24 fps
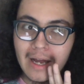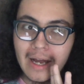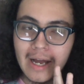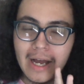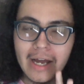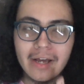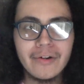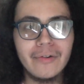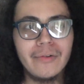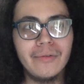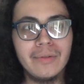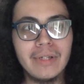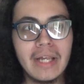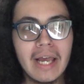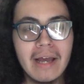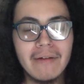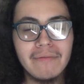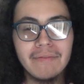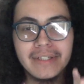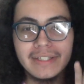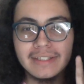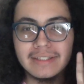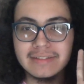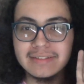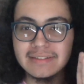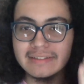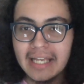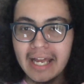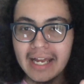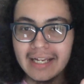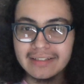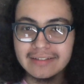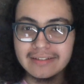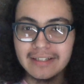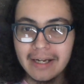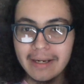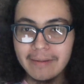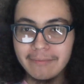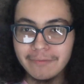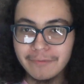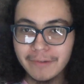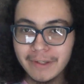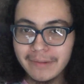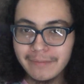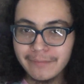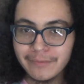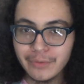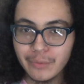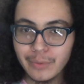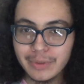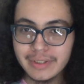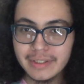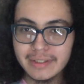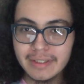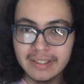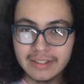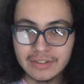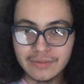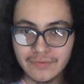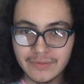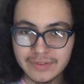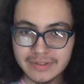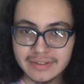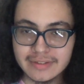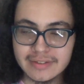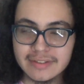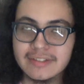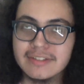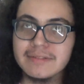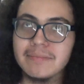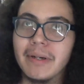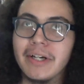I don't have an exact time frame for when the next Versus is.